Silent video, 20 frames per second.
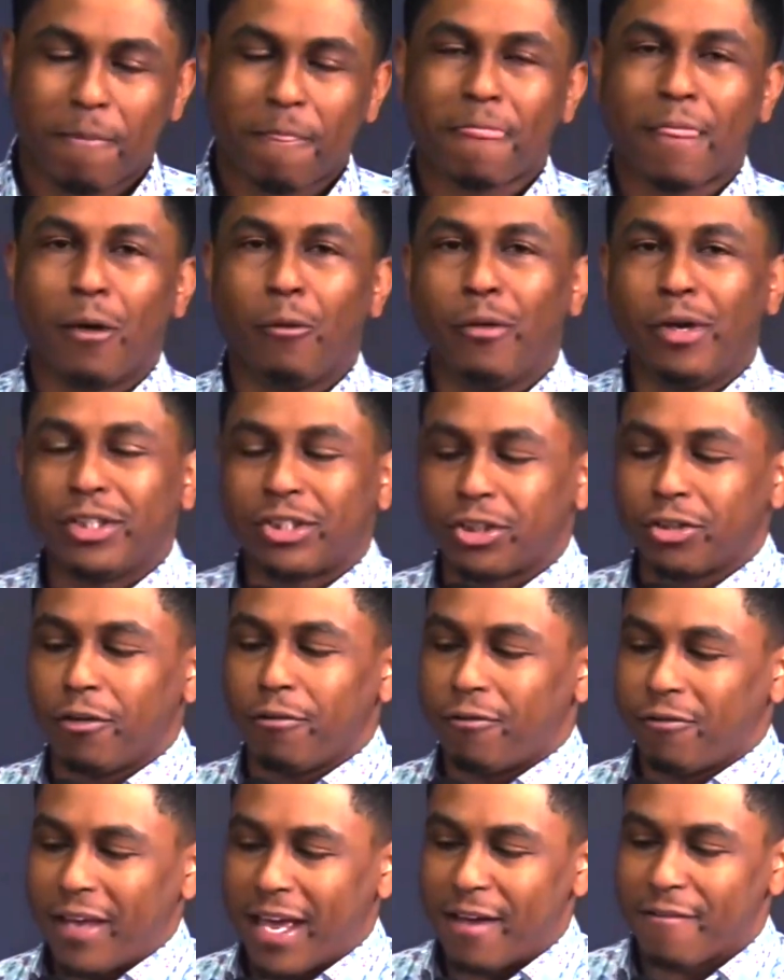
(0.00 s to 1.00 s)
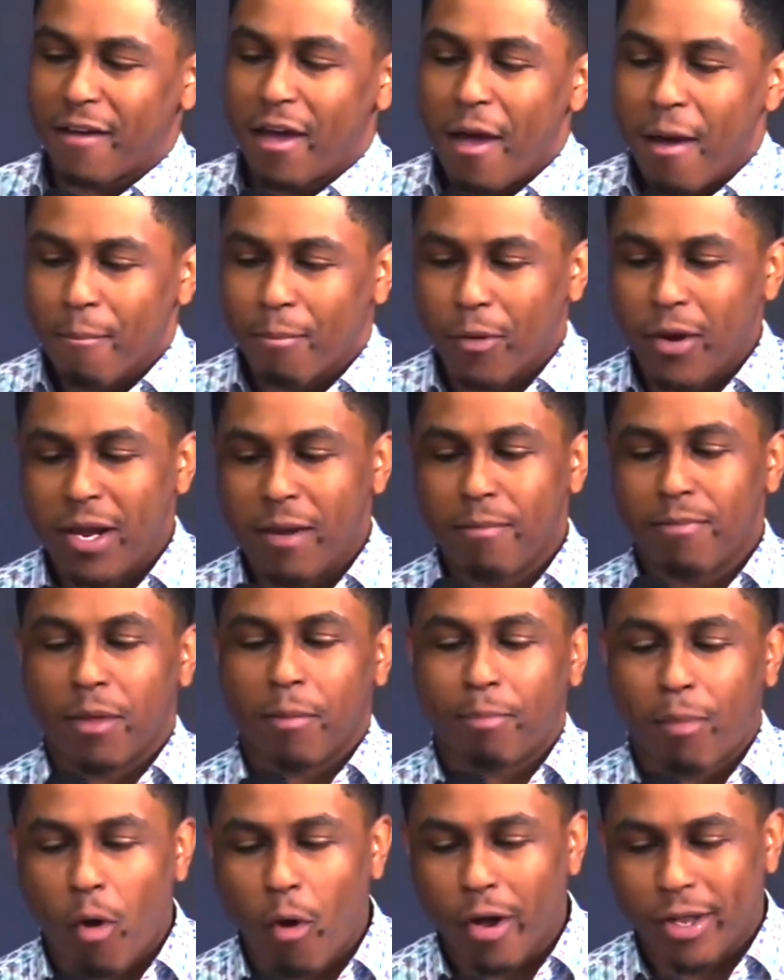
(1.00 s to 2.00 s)
Where's your faith? Bring the
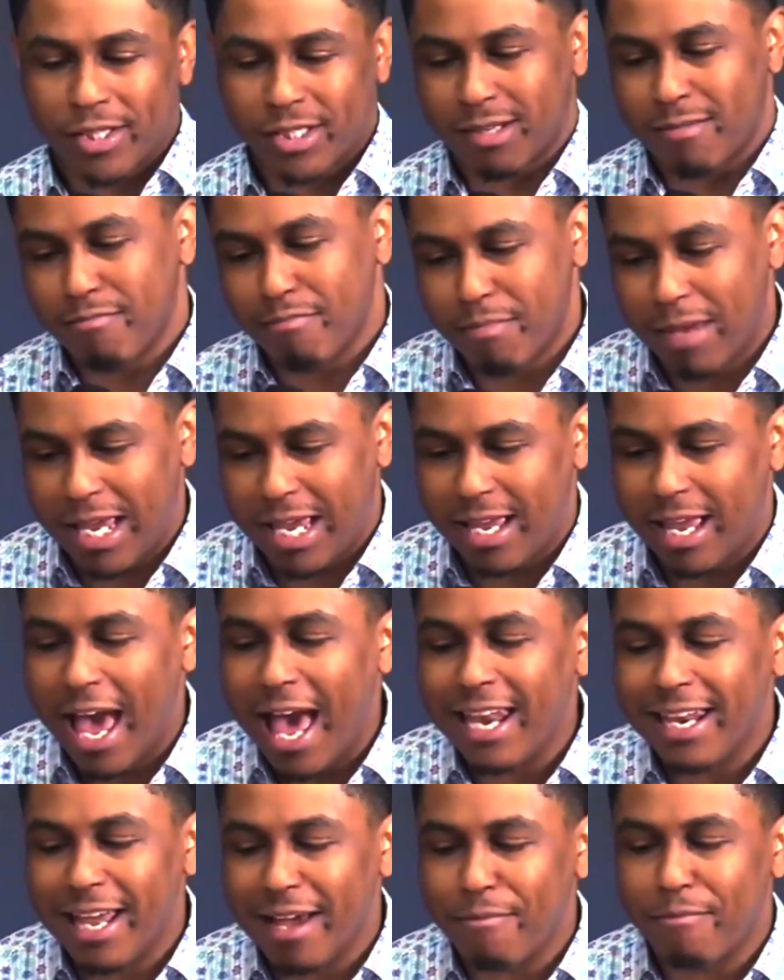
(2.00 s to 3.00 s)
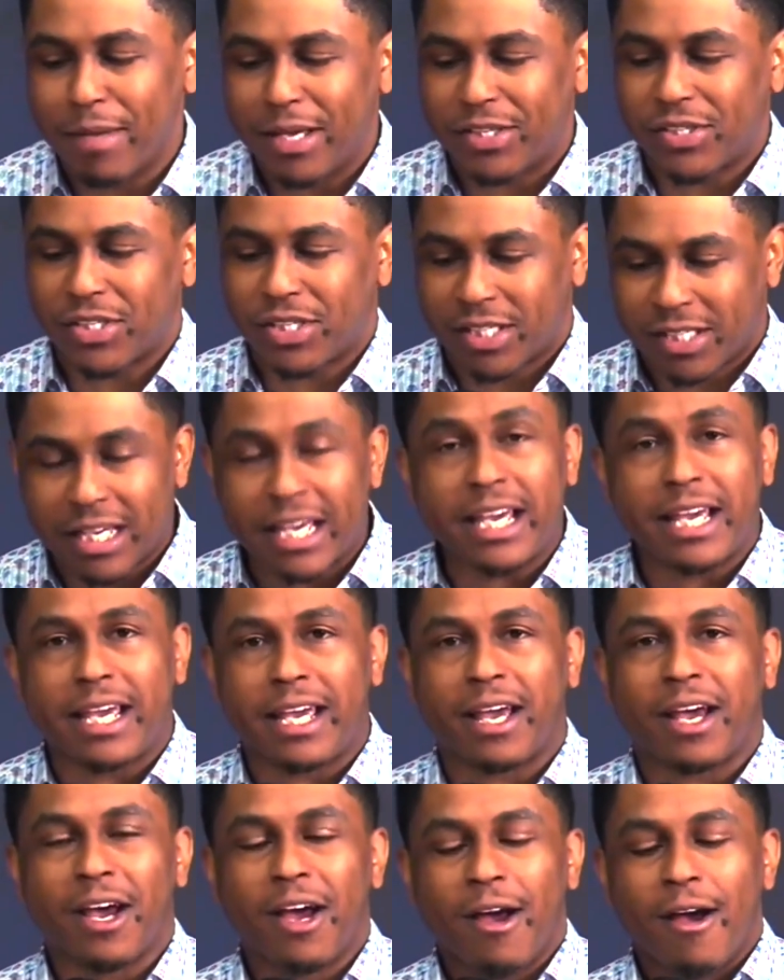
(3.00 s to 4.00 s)
boy to me and let me
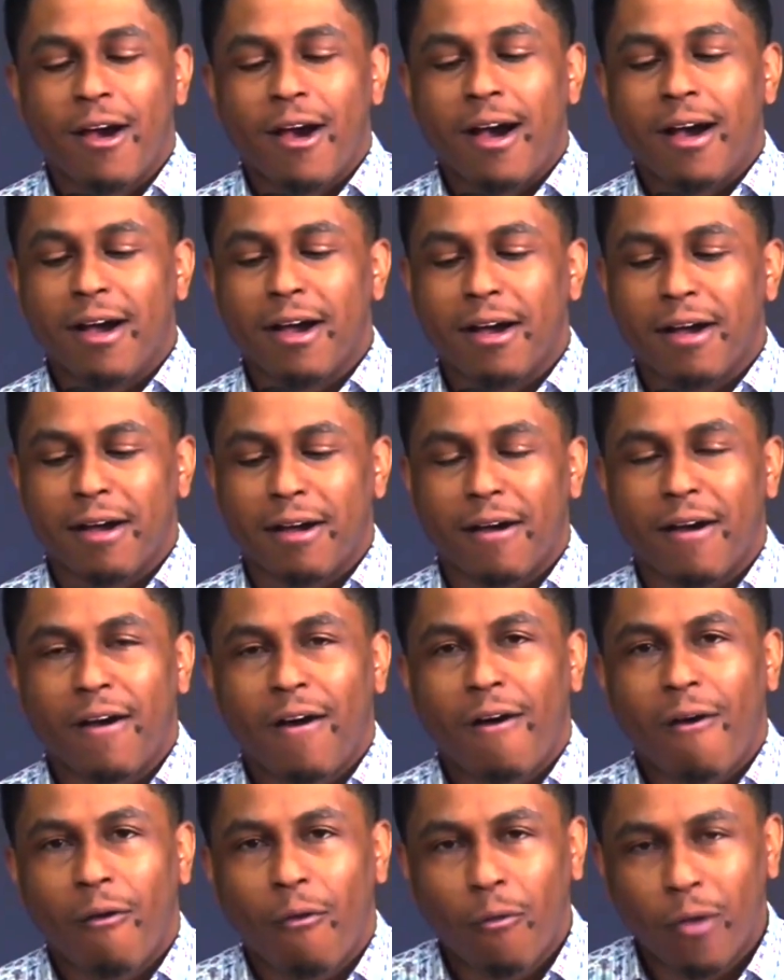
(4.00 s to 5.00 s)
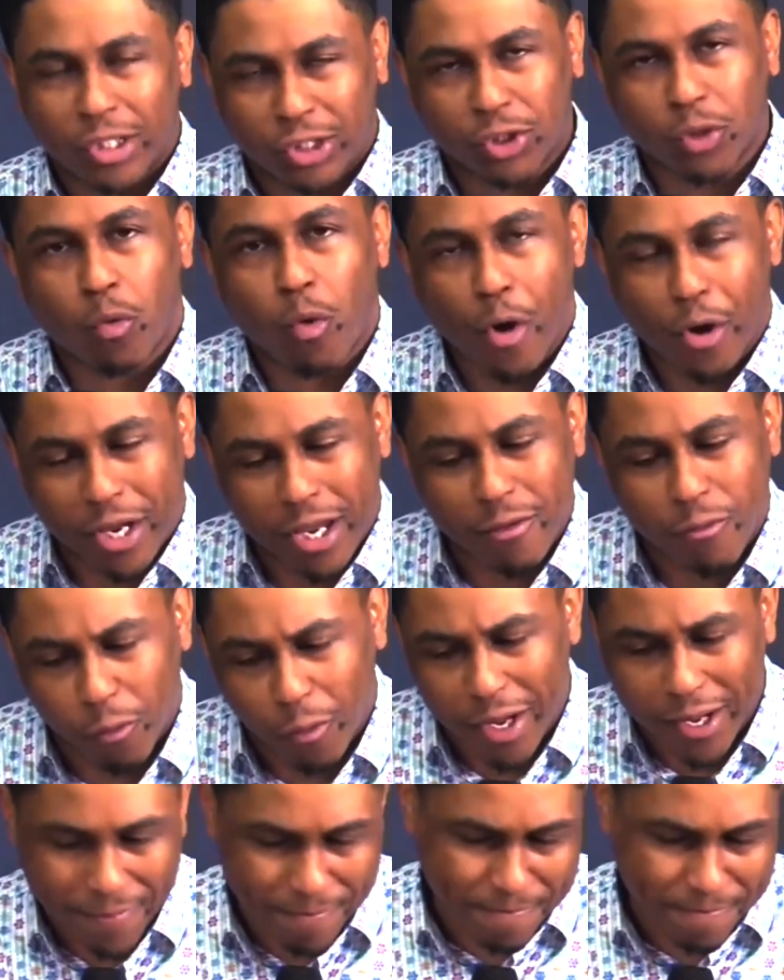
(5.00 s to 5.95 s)
see uh, what you're working with.